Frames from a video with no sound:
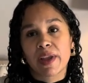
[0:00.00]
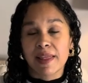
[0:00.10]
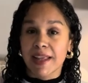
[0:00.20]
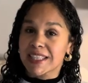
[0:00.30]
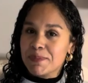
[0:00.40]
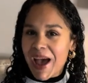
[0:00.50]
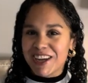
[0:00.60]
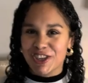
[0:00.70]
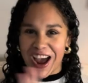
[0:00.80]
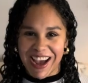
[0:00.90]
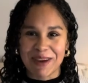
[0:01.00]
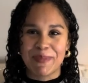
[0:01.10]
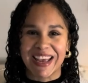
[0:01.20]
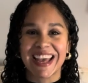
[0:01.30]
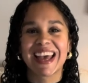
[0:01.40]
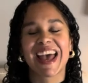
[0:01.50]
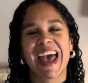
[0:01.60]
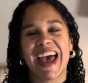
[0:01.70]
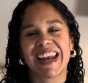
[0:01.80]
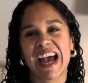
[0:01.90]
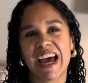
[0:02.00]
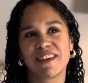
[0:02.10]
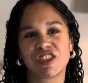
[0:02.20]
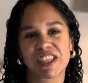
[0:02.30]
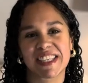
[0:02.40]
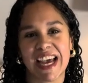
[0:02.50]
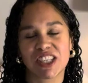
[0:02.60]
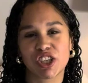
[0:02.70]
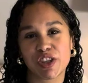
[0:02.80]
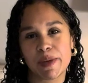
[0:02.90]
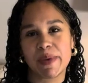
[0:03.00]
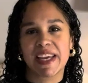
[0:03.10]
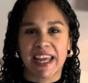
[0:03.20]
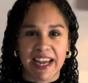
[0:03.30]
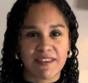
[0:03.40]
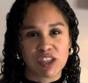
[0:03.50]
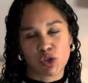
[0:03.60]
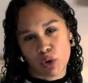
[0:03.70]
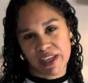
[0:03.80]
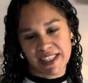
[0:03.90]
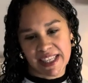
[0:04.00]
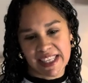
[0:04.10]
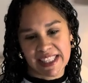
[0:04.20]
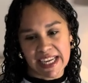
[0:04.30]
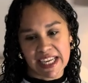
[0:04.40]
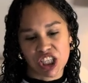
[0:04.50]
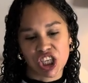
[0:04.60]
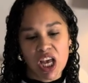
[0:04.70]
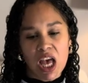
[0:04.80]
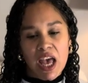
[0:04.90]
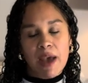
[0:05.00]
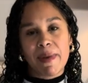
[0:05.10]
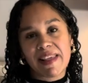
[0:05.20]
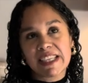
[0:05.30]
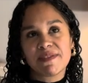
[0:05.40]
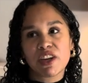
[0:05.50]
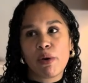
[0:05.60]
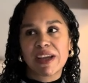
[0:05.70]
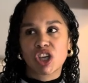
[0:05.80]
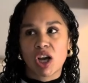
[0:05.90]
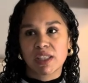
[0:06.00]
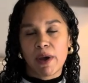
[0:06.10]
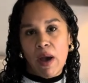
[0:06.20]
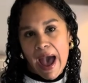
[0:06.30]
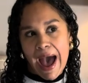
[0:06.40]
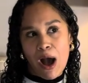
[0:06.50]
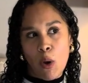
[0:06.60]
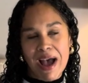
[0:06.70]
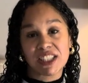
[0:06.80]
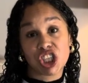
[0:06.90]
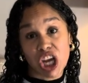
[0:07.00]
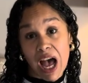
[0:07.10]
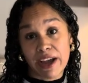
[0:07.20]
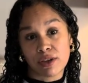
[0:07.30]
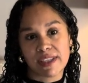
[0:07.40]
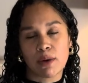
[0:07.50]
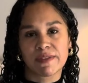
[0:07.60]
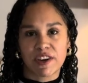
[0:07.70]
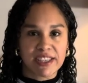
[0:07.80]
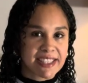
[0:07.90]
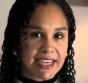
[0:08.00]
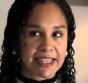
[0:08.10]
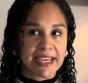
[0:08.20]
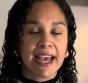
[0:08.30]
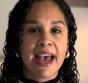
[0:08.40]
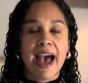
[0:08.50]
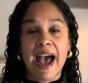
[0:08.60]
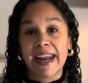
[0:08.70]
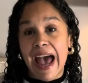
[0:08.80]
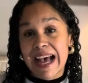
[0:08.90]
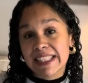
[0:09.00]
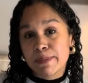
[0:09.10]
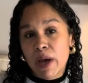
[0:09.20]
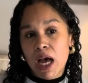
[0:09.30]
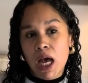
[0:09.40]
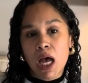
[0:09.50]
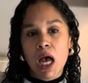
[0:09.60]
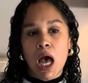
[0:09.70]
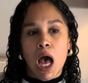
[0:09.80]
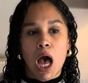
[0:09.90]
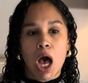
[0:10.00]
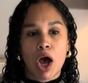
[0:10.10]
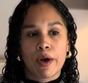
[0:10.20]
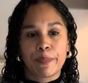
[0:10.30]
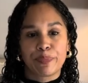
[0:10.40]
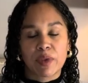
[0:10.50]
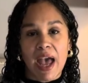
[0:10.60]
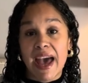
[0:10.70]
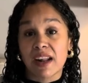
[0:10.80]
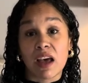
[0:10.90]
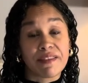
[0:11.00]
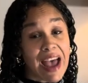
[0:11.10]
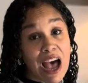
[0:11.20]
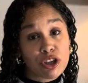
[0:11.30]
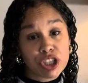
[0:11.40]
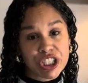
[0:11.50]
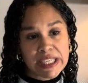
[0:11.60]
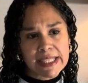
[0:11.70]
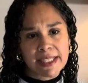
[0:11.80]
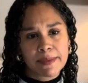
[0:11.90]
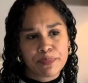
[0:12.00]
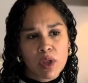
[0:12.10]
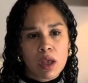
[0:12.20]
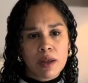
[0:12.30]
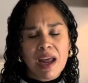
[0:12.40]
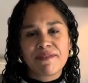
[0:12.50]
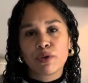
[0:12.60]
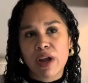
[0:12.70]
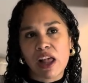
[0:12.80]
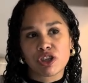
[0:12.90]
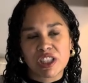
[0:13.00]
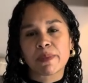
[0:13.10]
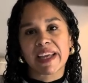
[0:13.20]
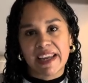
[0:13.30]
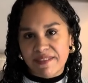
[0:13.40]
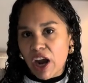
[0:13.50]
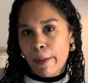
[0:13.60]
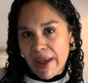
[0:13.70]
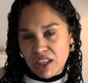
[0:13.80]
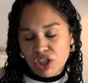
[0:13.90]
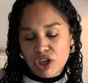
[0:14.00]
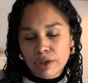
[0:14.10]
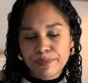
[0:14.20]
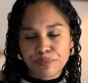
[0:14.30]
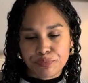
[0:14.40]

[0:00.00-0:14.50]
let's backtrack a bit and kind of just get to the beginning of the story to set the stage. In my last video, I talked about how as a child, I was very sickly. I had asthma, I had a lot of allergies, not food allergies, but like environmental.